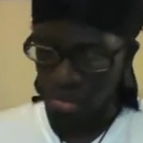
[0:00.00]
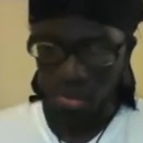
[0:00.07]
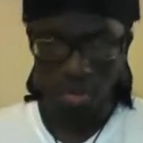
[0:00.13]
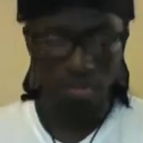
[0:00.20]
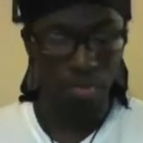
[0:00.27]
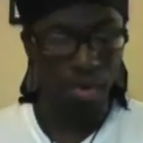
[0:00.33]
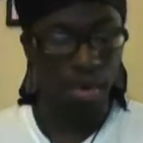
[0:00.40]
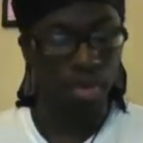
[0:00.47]
No,
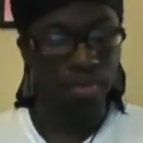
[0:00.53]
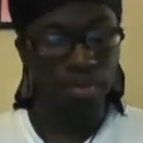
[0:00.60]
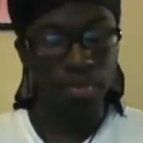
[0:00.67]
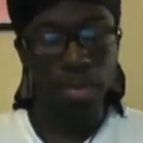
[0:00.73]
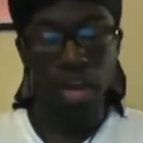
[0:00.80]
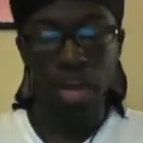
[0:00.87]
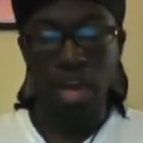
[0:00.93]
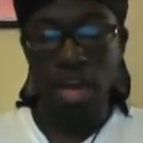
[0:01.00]
never mind.
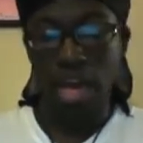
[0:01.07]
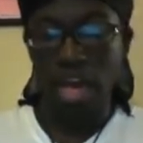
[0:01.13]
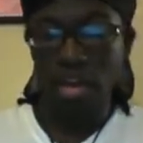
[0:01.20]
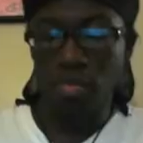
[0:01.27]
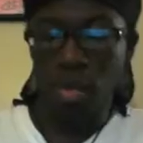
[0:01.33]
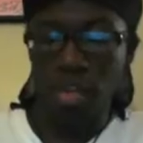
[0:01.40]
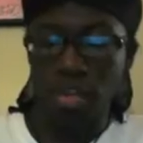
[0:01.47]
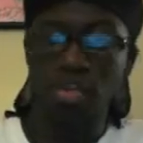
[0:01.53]

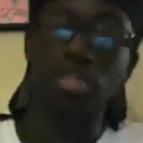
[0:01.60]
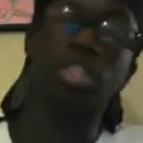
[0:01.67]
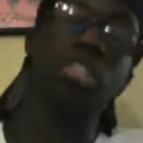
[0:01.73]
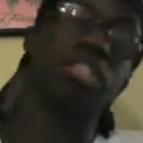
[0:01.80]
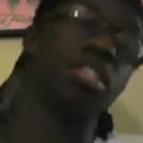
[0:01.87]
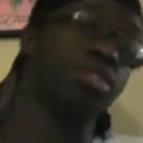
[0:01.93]
Anyway, Lucius